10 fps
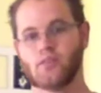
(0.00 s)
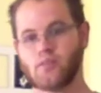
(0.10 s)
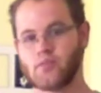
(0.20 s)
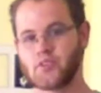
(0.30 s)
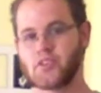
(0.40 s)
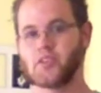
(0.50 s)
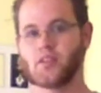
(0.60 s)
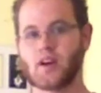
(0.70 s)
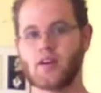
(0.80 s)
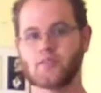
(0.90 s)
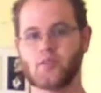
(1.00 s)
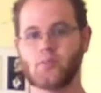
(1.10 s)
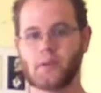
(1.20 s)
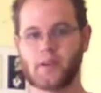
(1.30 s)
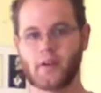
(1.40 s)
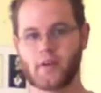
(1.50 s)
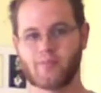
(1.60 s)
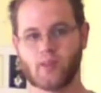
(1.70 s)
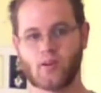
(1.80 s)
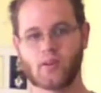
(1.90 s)
Virginia allows the open carry of
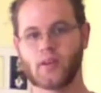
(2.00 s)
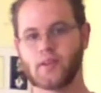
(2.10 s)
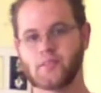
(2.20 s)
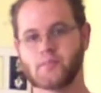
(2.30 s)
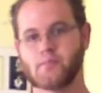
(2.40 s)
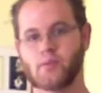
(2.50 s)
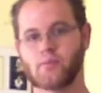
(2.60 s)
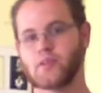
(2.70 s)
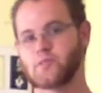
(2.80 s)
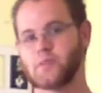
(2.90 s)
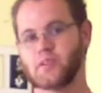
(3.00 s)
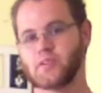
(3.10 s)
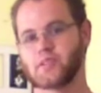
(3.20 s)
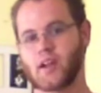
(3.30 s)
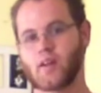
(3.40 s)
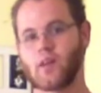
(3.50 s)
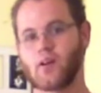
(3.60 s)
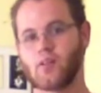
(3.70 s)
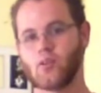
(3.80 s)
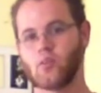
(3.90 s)
long guns, but Richmond does not allow
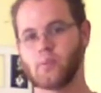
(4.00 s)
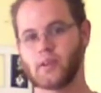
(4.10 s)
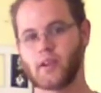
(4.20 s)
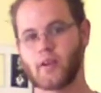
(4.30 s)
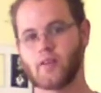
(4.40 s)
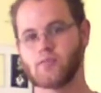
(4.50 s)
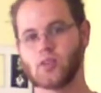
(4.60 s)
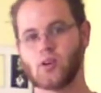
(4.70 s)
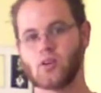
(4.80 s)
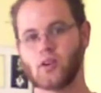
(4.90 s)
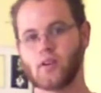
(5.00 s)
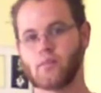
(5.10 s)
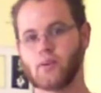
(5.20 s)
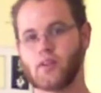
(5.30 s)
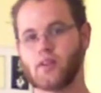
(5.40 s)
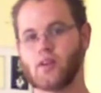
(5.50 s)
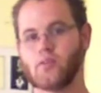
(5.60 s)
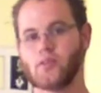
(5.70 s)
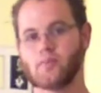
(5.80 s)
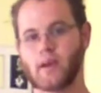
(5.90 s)
the open carry of a long gun with a
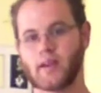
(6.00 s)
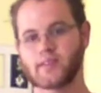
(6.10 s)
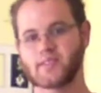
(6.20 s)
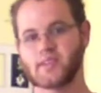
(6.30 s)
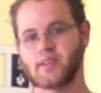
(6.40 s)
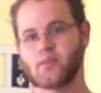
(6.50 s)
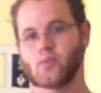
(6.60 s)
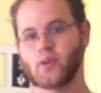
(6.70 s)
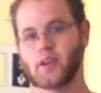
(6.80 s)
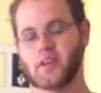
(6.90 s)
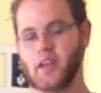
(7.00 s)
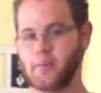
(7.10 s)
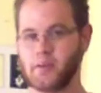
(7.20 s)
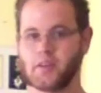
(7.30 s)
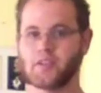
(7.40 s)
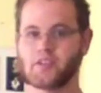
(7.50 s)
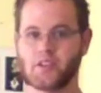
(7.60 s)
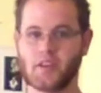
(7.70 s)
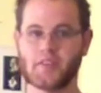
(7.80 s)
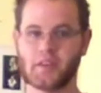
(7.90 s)
loaded magazine or any ammunition
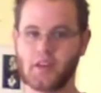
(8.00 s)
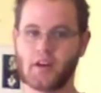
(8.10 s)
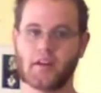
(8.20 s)
in the gun